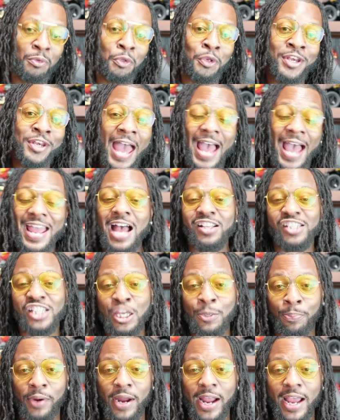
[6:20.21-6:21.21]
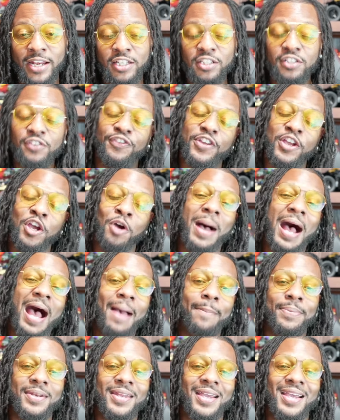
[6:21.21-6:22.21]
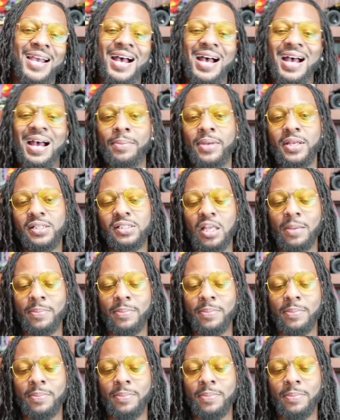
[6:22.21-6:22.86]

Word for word: now y'all see Brandon's film. Hop in the comments.